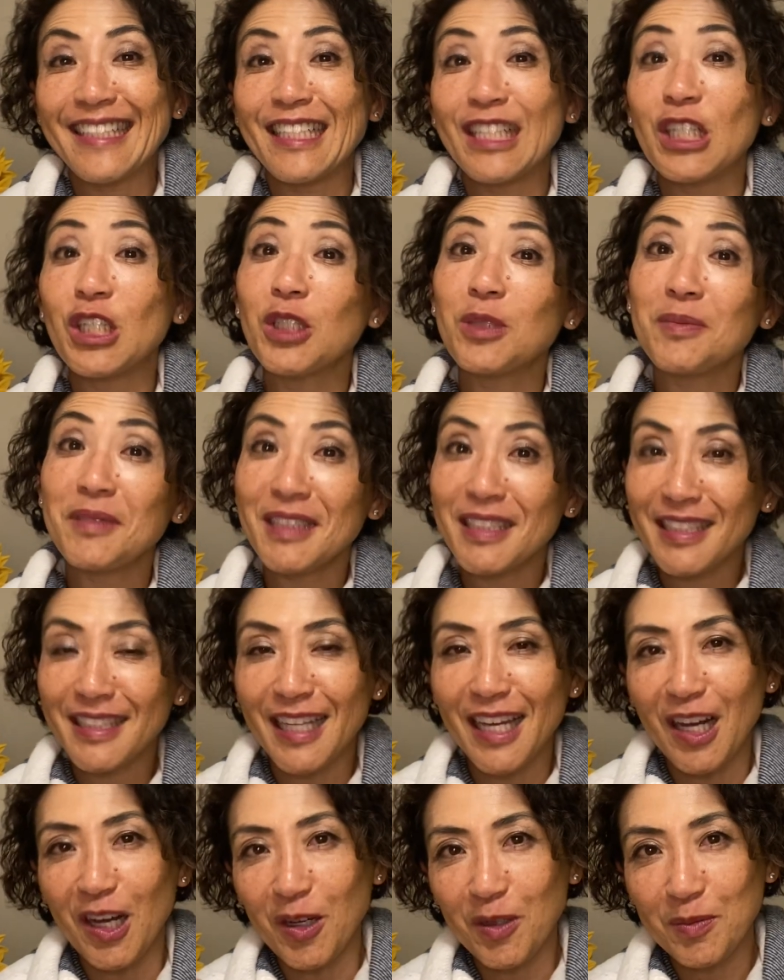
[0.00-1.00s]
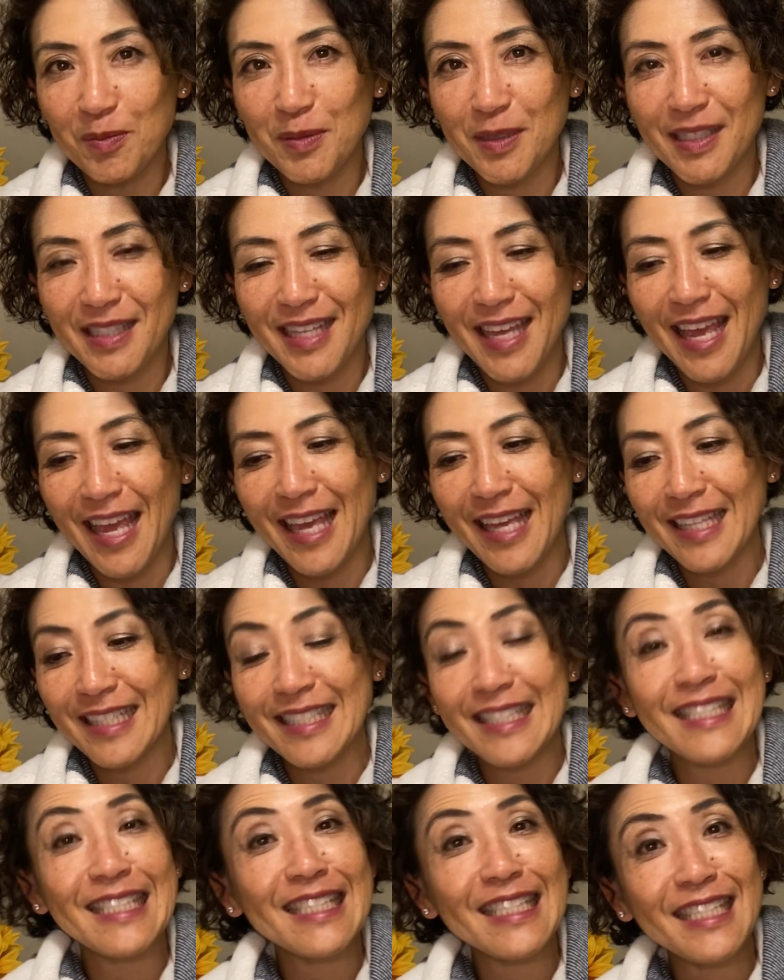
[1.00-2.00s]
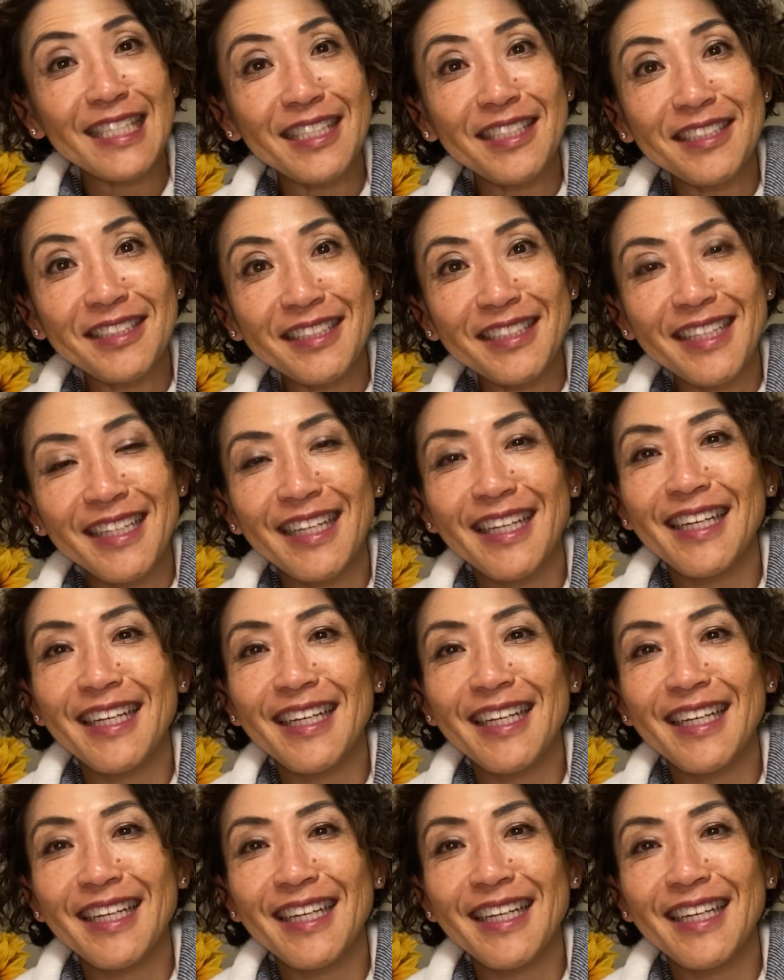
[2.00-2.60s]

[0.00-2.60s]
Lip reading: Hope this helps and see you